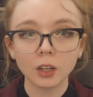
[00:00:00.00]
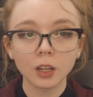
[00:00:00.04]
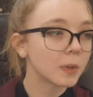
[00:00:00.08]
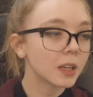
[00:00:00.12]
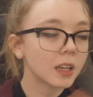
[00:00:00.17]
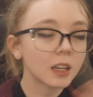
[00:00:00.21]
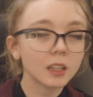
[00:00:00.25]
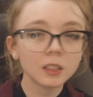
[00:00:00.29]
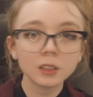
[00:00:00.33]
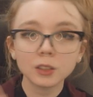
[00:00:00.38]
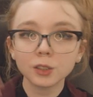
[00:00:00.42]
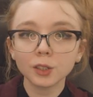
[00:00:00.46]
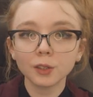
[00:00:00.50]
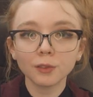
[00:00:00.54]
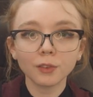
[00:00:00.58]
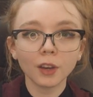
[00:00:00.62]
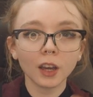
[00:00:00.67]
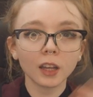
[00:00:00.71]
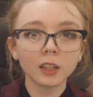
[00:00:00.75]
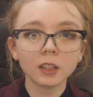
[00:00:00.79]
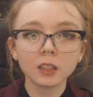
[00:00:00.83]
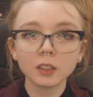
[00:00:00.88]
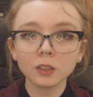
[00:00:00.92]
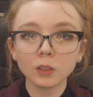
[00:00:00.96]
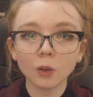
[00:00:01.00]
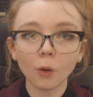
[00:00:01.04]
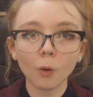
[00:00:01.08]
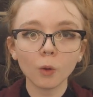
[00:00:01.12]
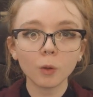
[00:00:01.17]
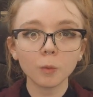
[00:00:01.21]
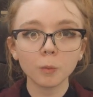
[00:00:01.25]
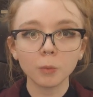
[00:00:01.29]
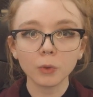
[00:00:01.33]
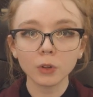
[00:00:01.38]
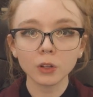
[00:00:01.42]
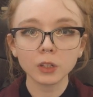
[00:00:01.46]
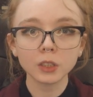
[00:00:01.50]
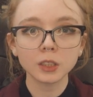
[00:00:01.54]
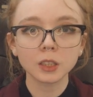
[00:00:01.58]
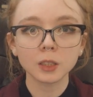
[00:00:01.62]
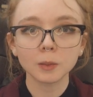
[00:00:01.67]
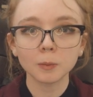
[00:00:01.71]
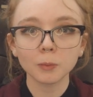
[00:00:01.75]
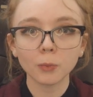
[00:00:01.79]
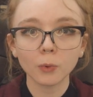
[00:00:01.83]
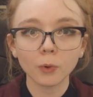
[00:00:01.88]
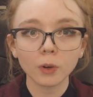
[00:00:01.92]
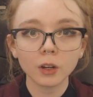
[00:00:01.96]
because you've got this whole
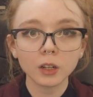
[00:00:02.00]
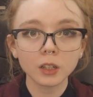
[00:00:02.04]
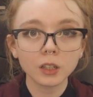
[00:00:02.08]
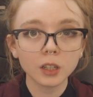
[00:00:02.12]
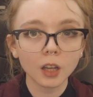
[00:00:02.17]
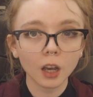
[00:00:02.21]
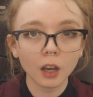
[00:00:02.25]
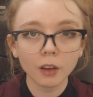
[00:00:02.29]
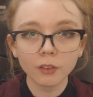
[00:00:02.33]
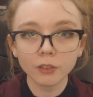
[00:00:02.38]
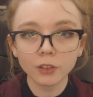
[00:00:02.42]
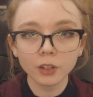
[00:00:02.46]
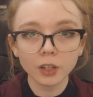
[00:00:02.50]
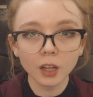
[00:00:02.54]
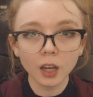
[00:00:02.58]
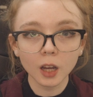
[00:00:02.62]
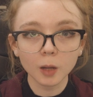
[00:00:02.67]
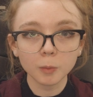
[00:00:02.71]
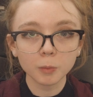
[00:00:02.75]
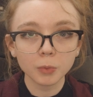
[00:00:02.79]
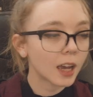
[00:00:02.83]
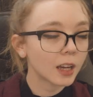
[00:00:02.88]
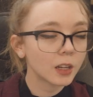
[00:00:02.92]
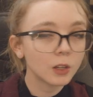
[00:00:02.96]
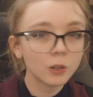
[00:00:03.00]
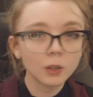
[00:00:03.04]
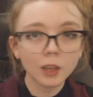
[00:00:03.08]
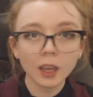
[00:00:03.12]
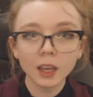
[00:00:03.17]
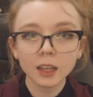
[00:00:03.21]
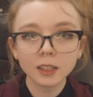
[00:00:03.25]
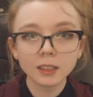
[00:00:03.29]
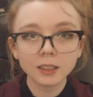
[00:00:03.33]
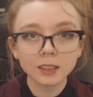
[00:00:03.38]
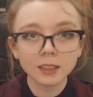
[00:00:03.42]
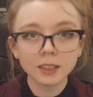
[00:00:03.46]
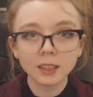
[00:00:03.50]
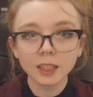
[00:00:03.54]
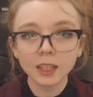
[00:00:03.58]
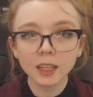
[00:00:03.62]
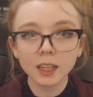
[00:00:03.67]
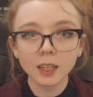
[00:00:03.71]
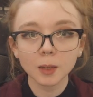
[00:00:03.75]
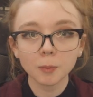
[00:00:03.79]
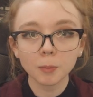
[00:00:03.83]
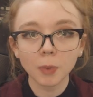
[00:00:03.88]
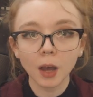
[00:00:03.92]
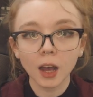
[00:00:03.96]
bulletin board covered up and you can't
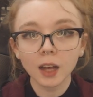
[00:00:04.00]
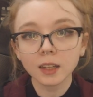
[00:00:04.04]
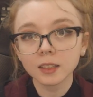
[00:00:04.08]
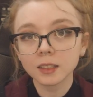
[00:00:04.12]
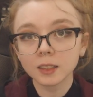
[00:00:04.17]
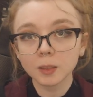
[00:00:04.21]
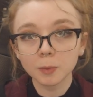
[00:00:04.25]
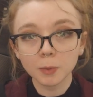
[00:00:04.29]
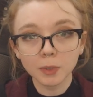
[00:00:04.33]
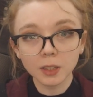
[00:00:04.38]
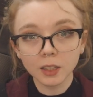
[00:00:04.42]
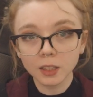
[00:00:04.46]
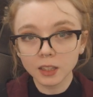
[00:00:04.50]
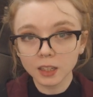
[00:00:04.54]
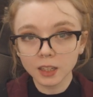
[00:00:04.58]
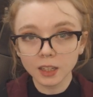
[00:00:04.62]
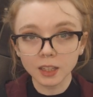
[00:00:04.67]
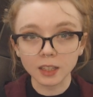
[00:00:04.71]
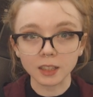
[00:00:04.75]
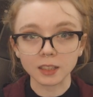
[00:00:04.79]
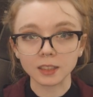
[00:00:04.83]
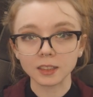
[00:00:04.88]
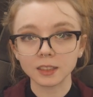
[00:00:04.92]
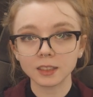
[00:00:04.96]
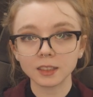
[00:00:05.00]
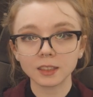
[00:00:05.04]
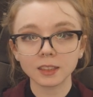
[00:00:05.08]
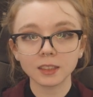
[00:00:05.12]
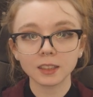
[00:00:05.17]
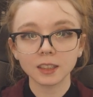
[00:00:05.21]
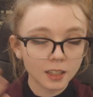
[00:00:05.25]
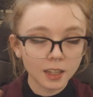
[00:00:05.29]
see possibilities.